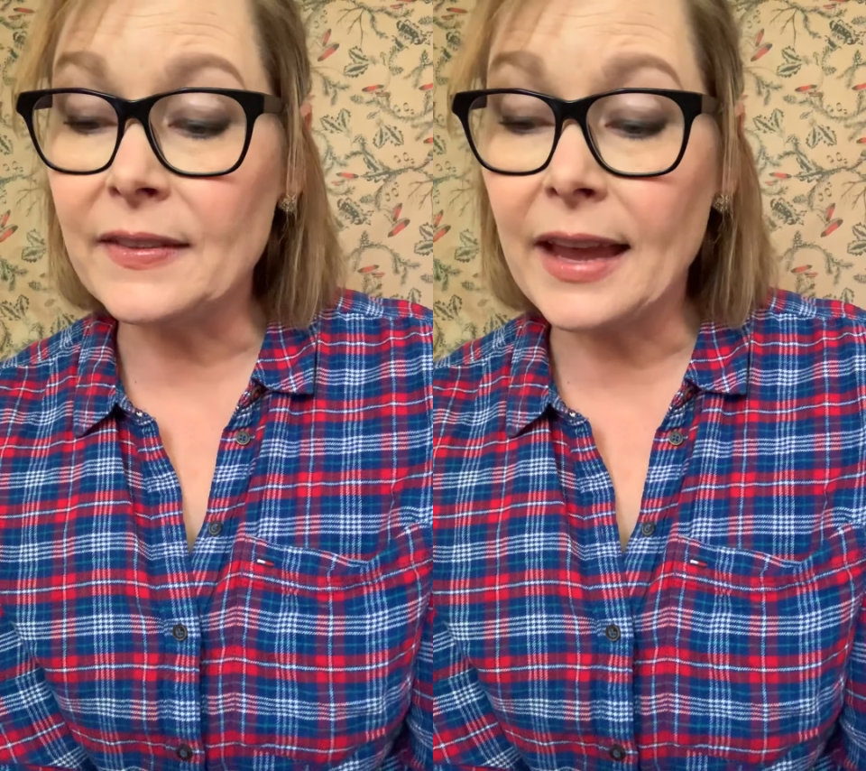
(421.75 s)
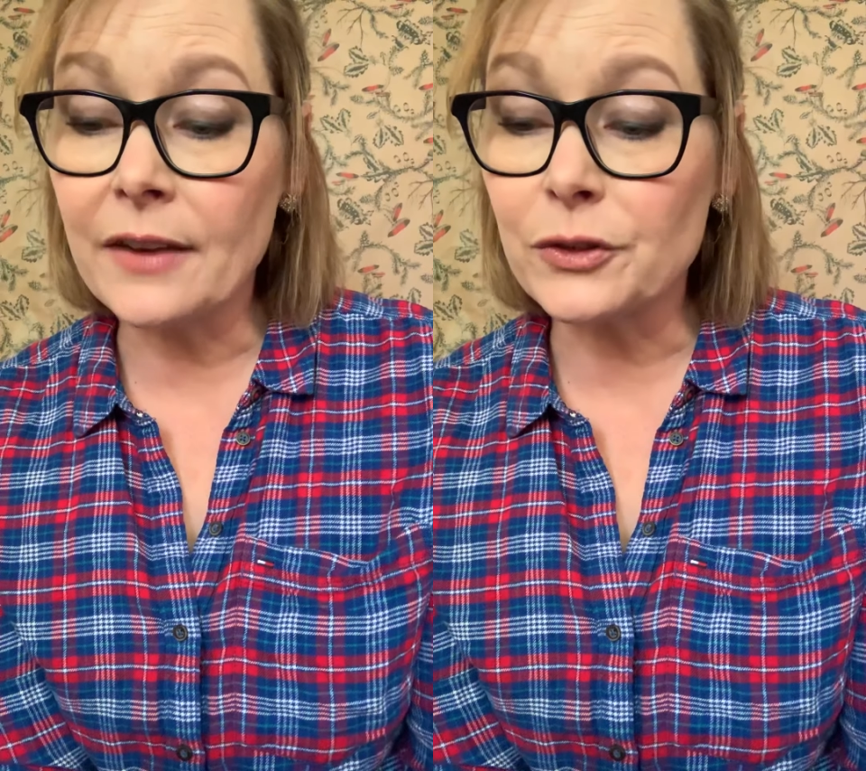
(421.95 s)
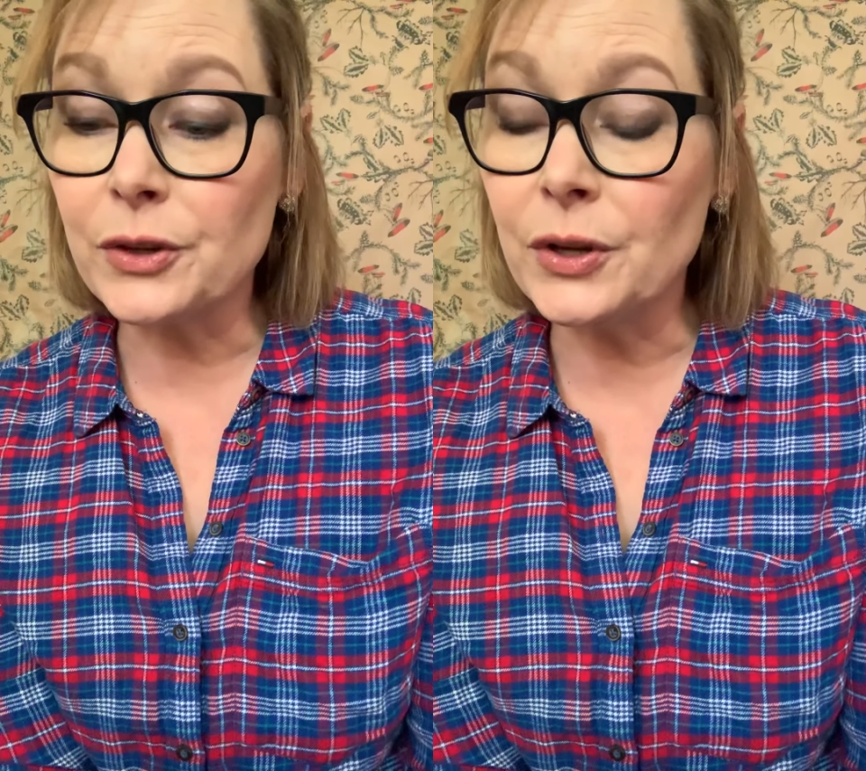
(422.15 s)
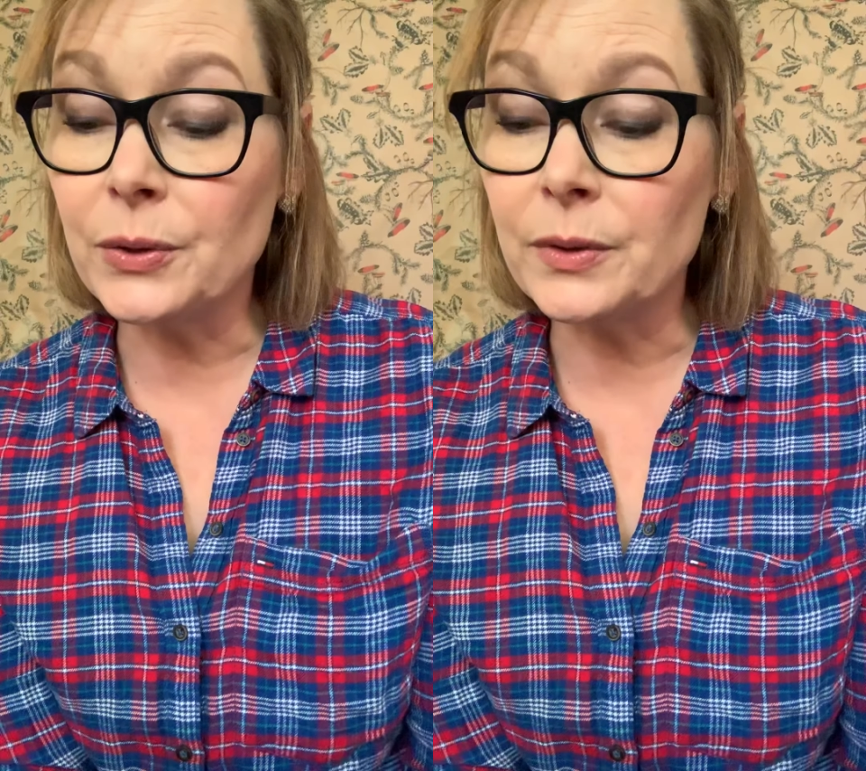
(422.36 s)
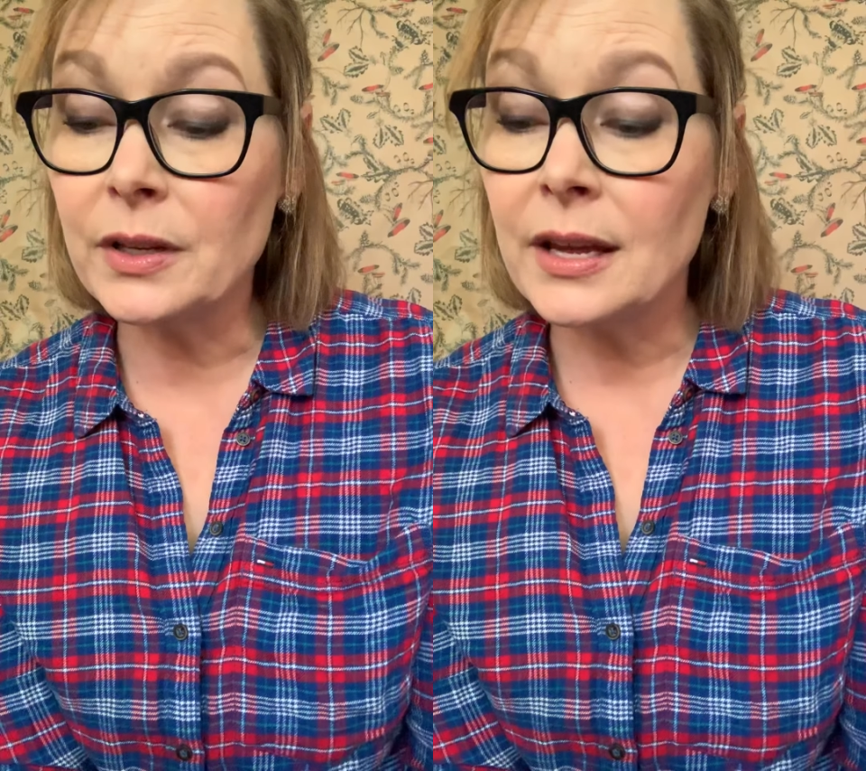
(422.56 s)
the
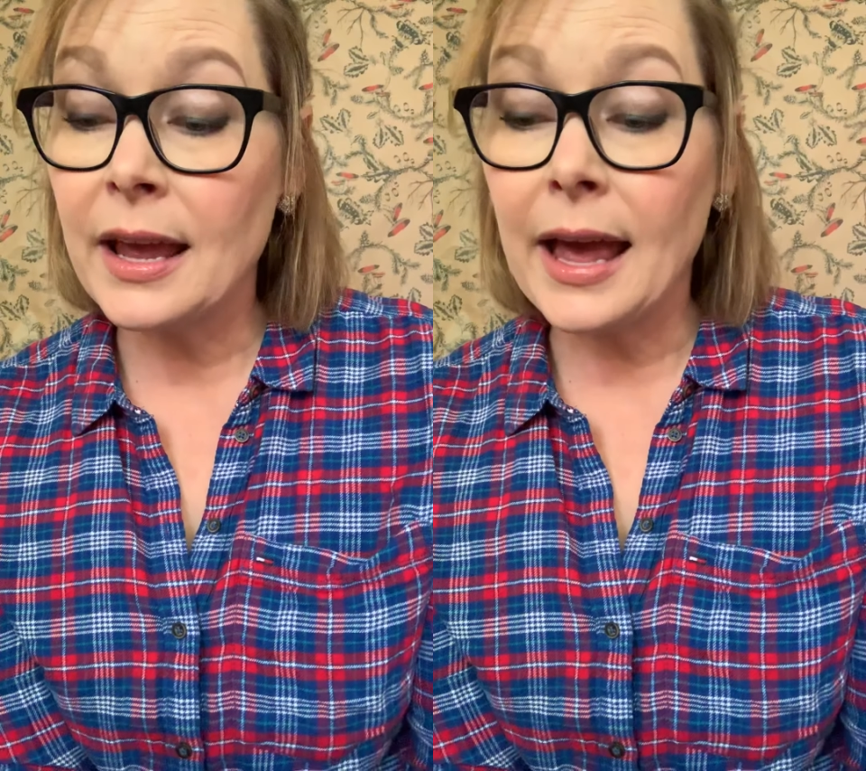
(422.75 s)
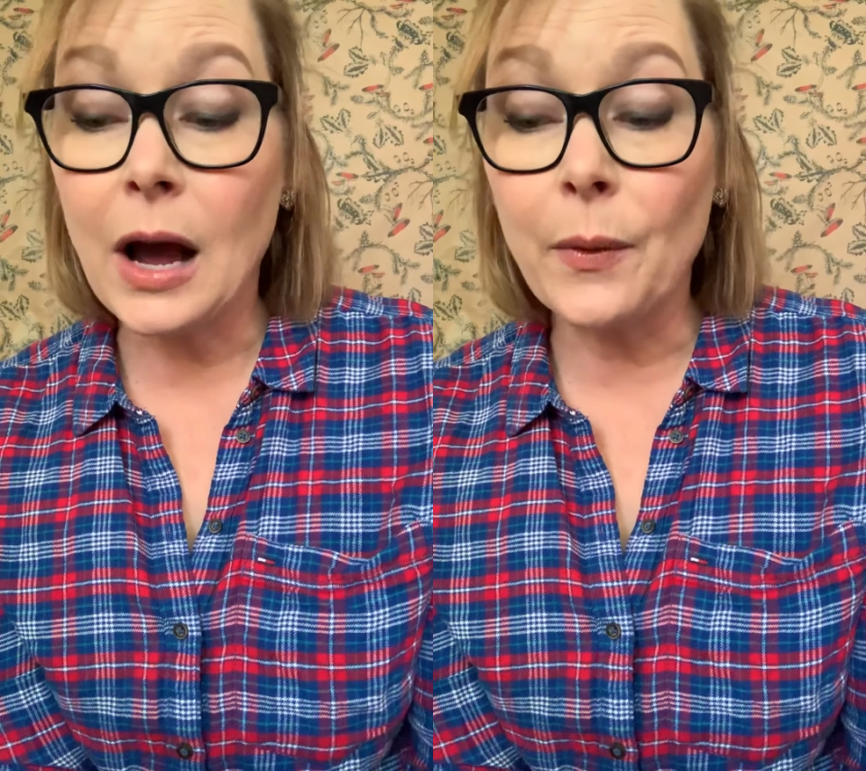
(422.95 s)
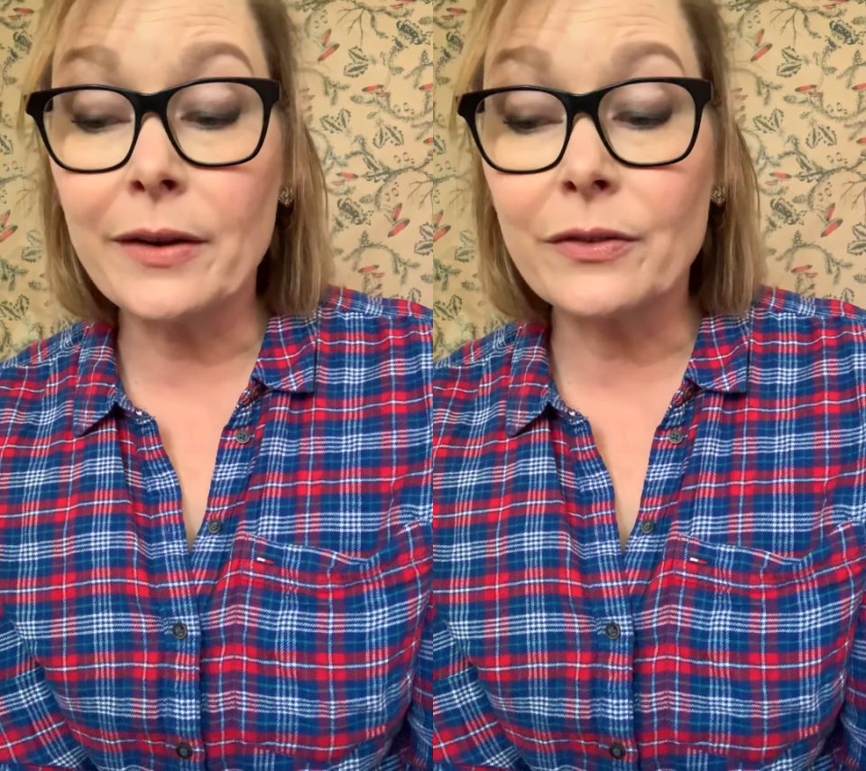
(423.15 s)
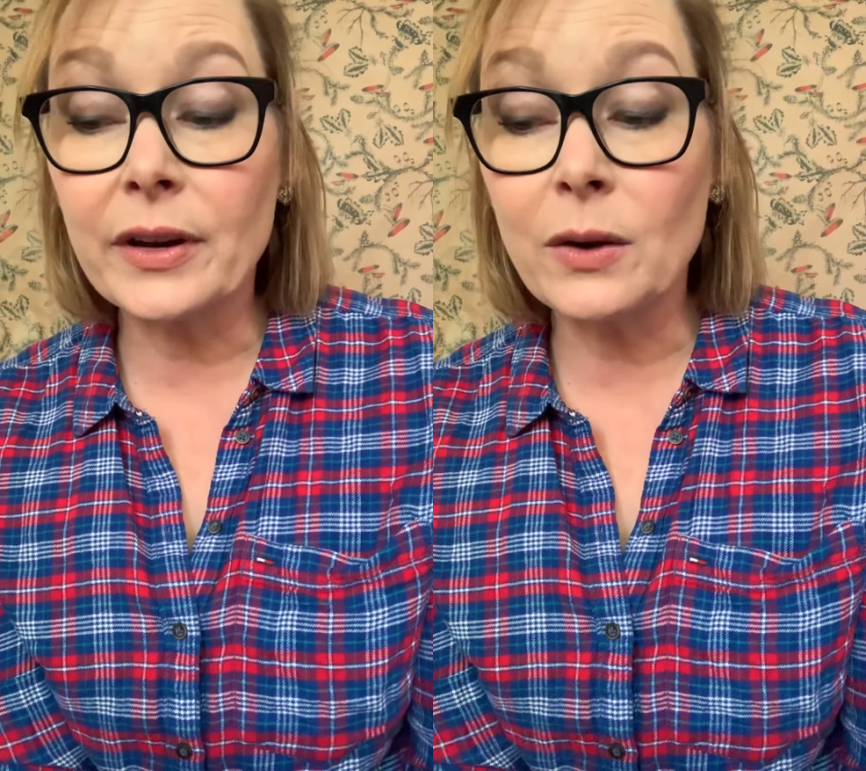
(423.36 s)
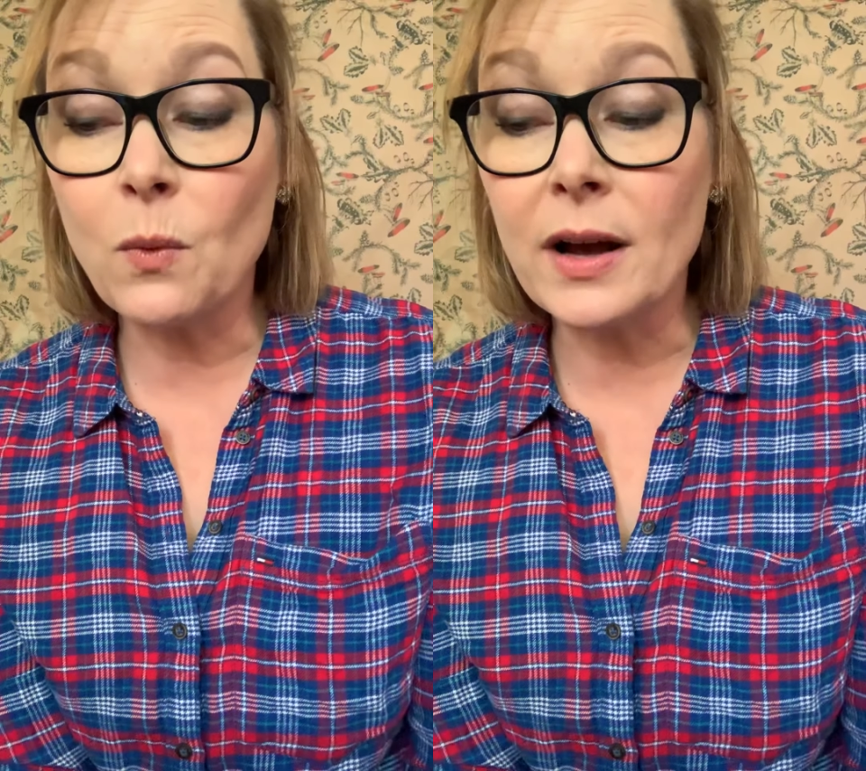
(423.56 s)
afternoon. However,
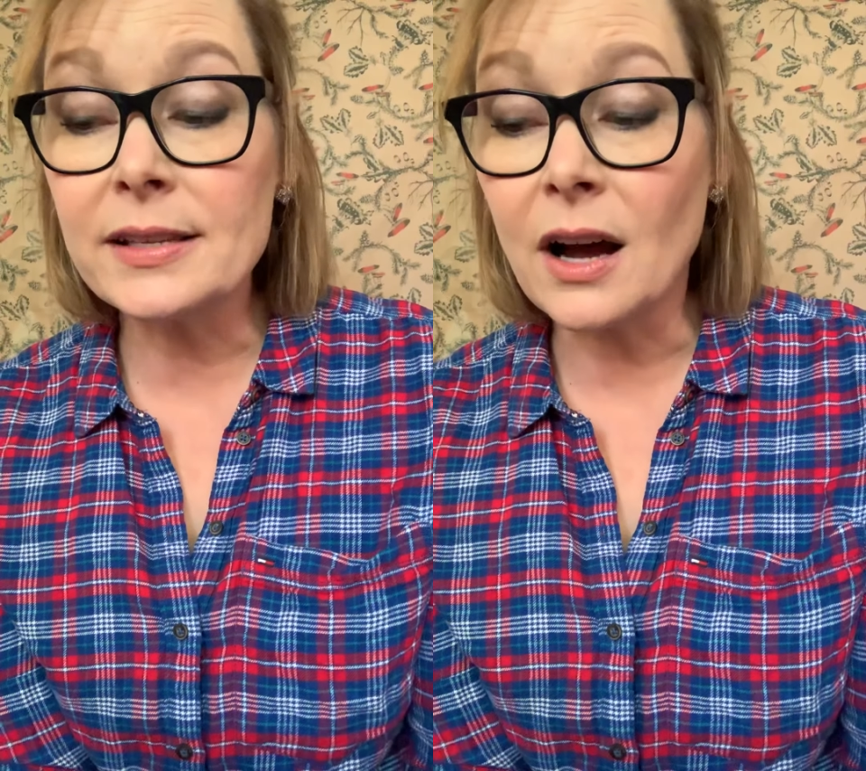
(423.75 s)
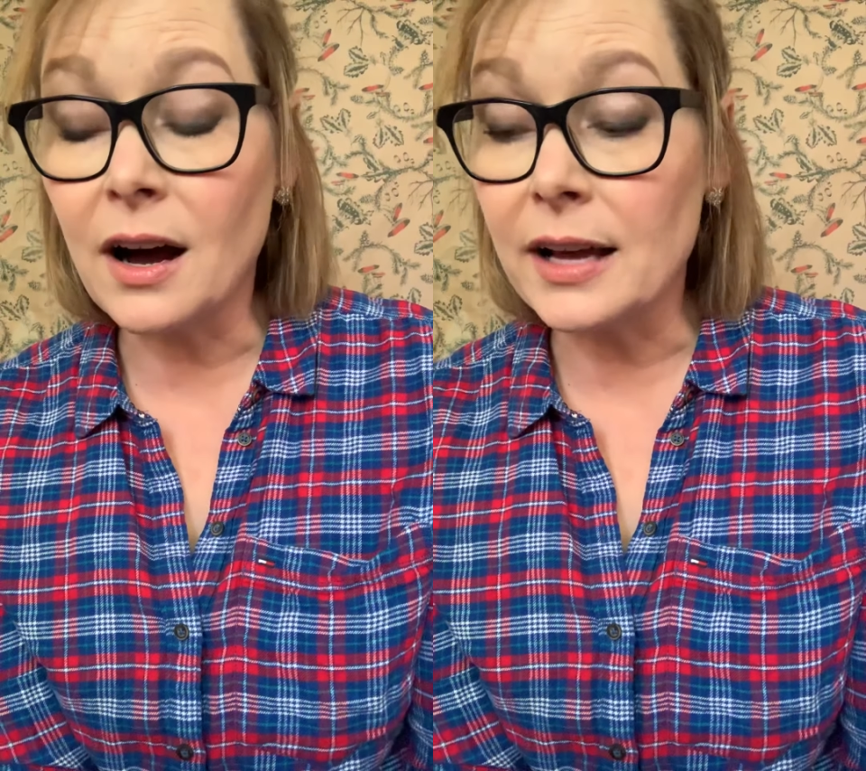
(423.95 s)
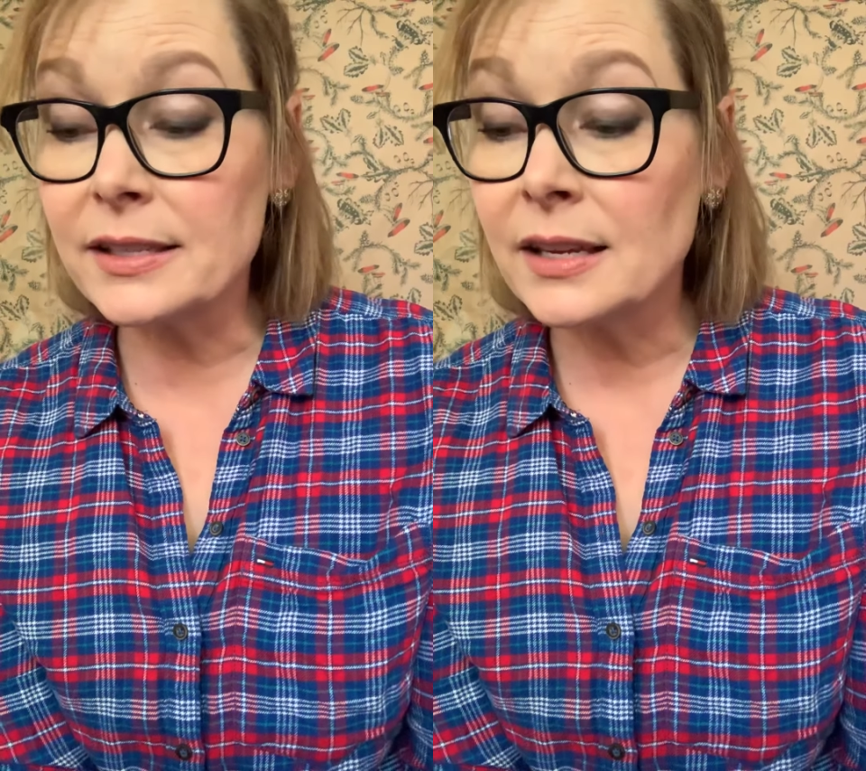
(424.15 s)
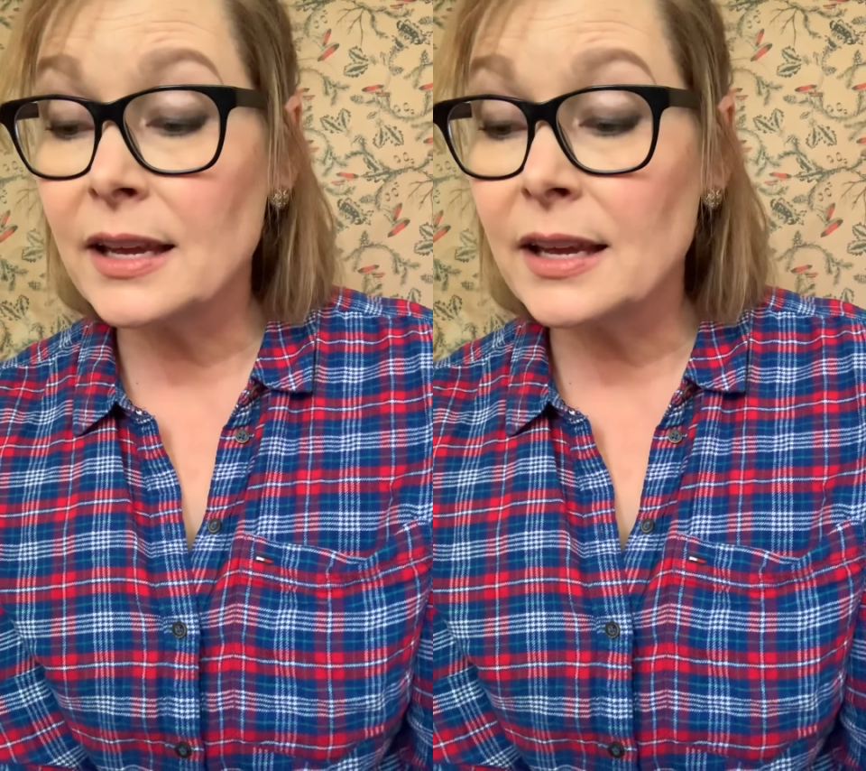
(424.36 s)
it was hot,